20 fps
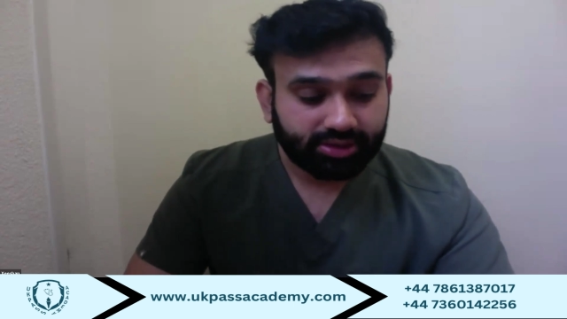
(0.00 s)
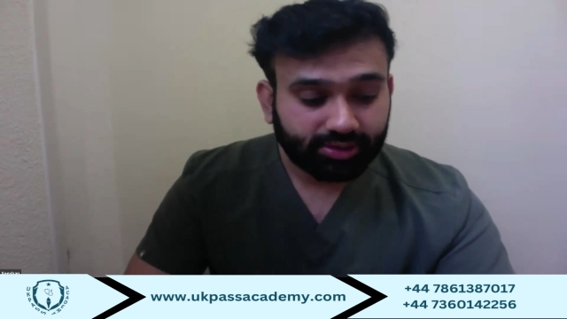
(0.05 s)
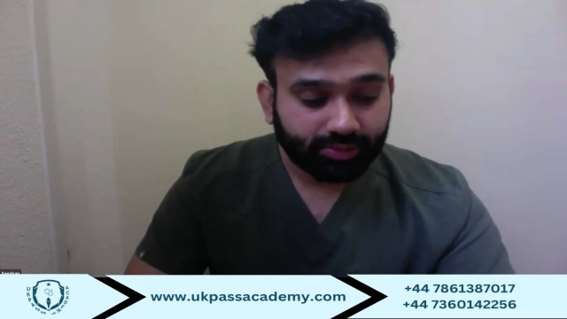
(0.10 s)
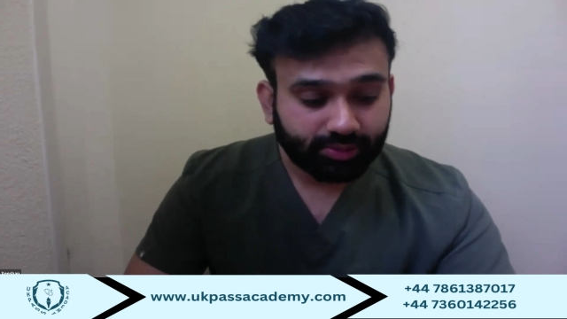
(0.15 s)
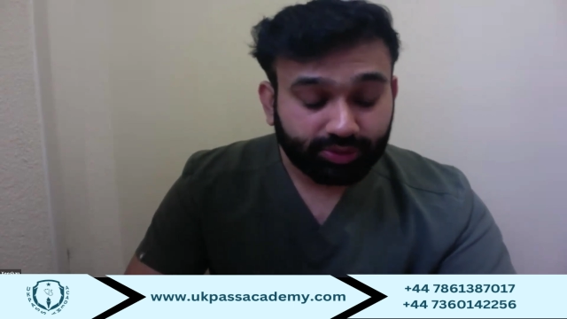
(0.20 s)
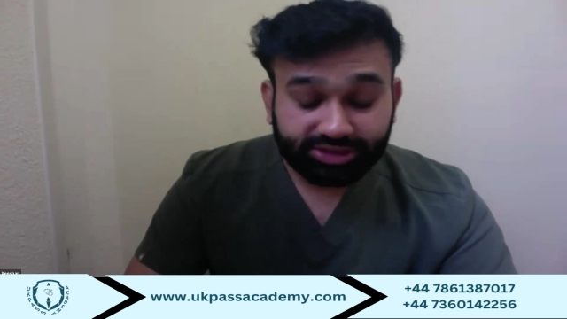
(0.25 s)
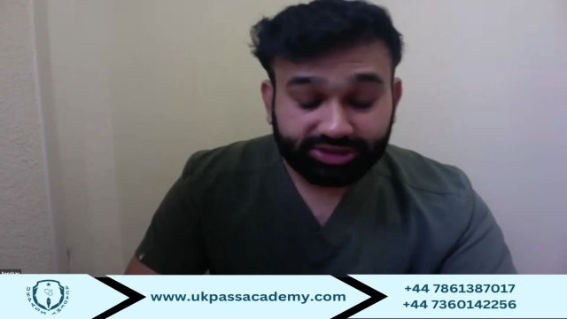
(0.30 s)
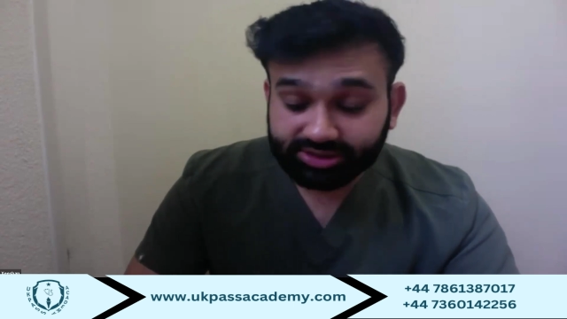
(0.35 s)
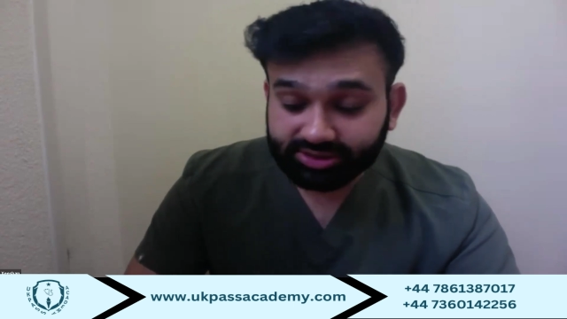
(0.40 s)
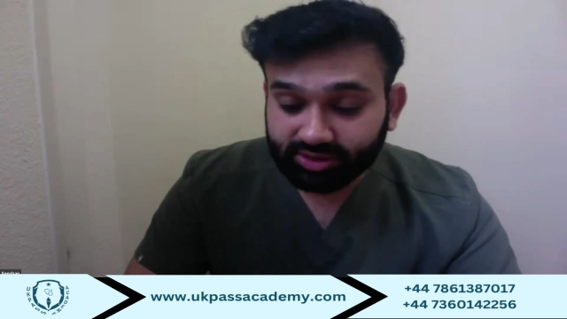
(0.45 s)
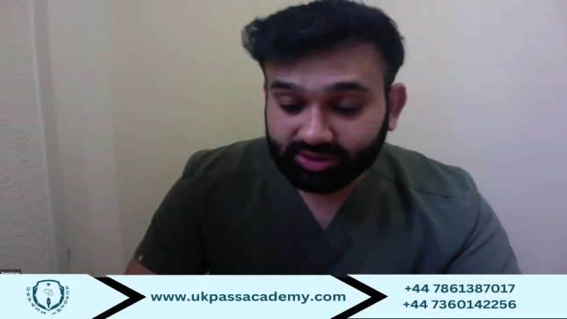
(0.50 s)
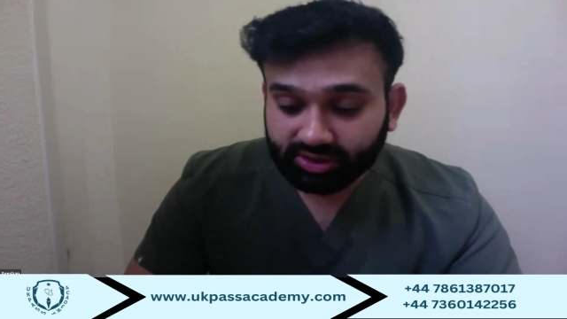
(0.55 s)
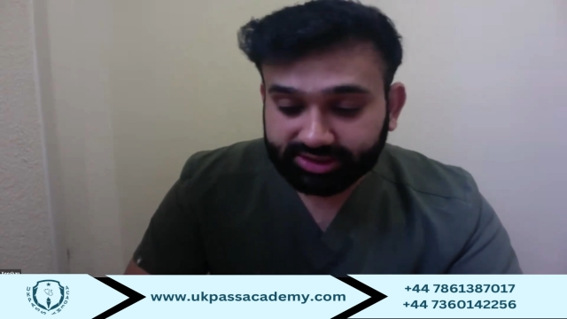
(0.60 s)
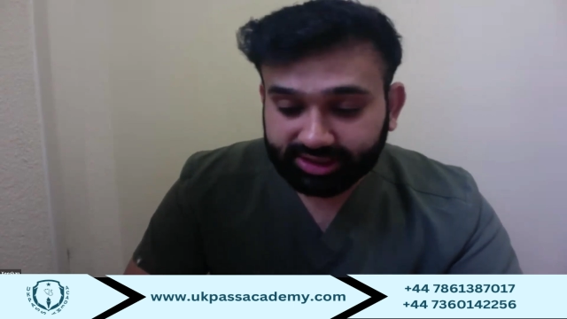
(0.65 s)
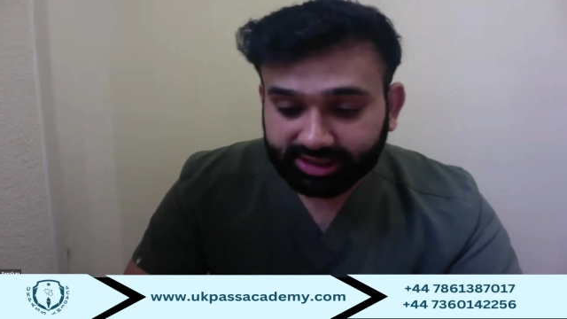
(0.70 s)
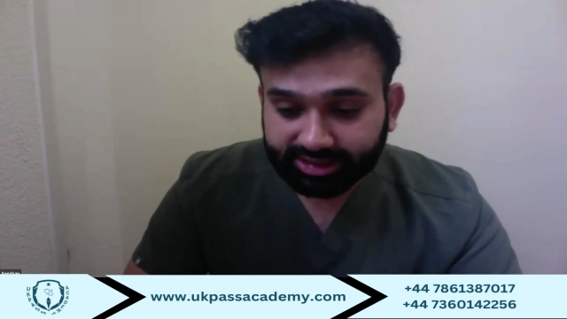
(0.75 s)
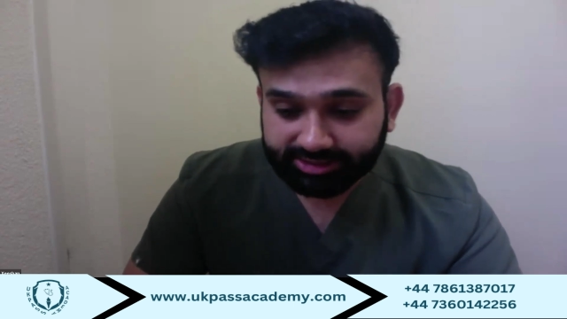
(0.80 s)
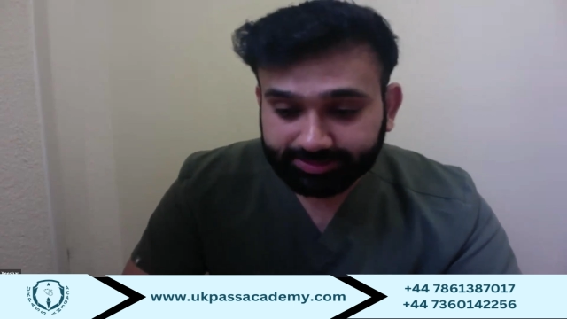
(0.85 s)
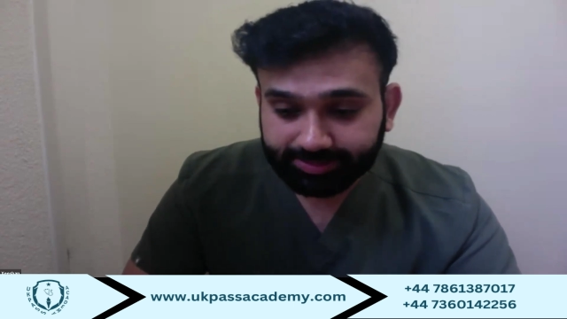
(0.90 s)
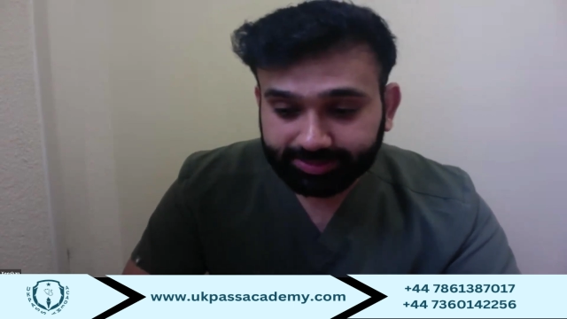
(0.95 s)
which is not
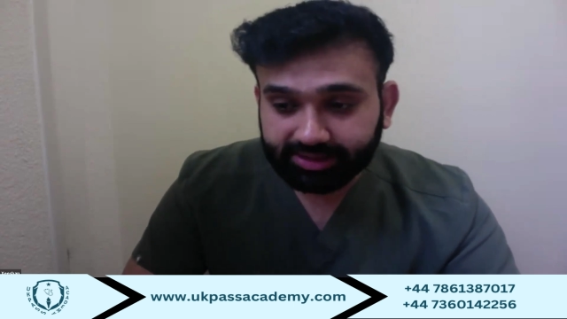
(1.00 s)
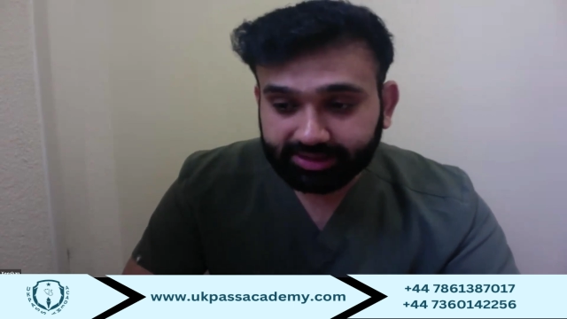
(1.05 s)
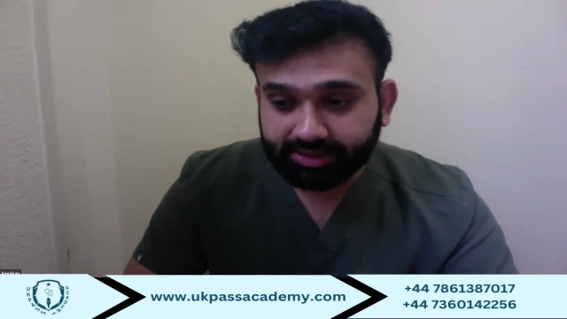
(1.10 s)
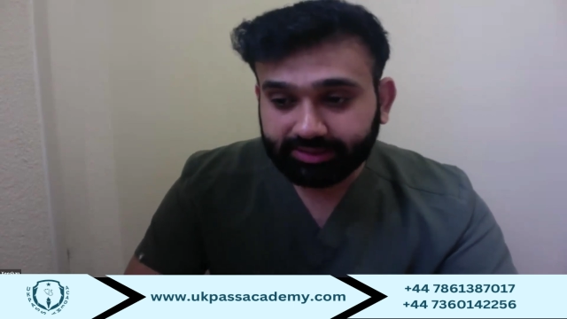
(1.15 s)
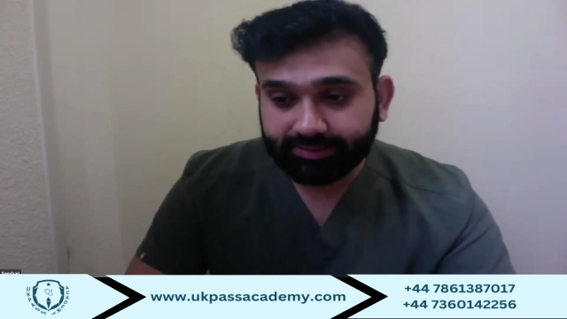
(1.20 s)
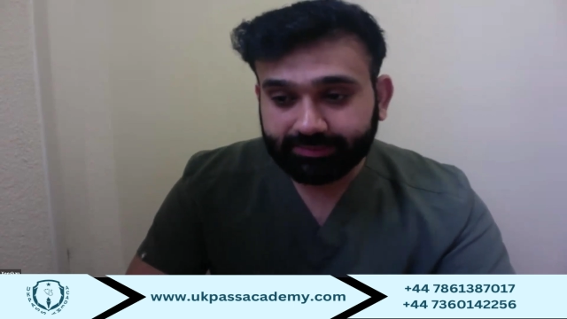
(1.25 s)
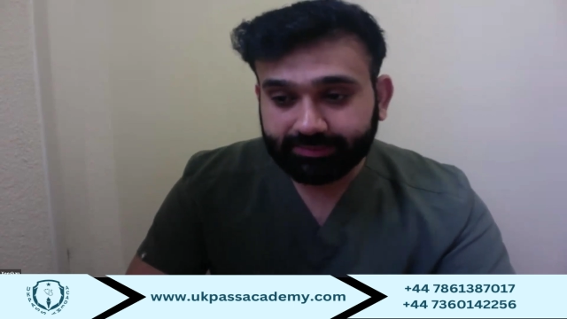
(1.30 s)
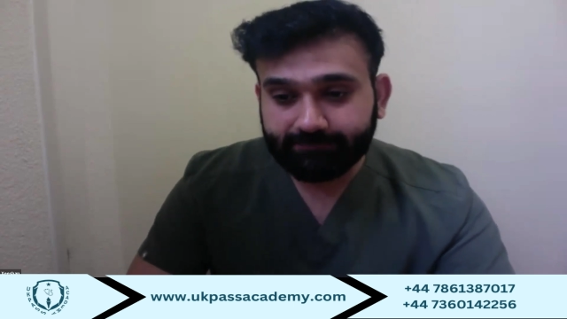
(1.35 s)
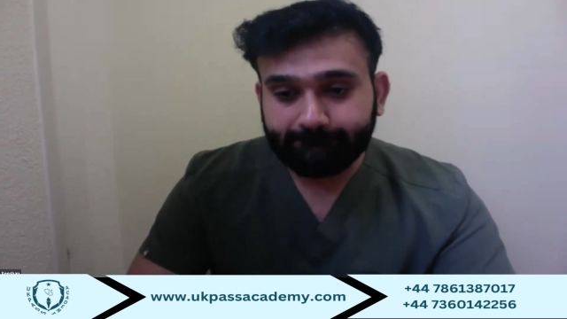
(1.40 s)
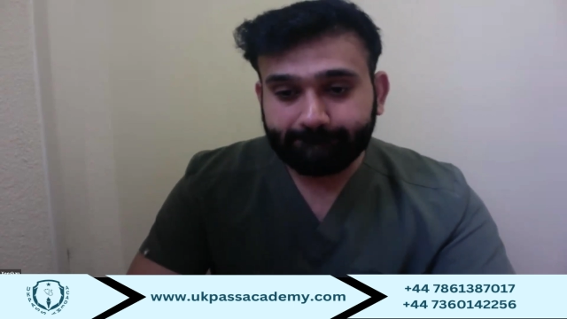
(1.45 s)
helping.